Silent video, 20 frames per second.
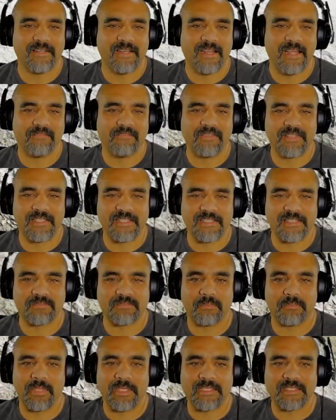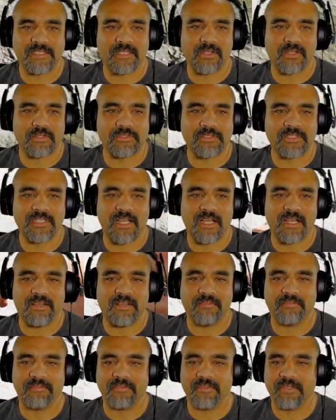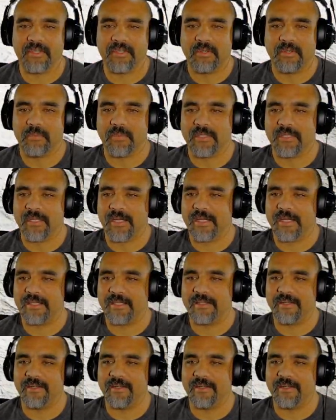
having this place closed off. We got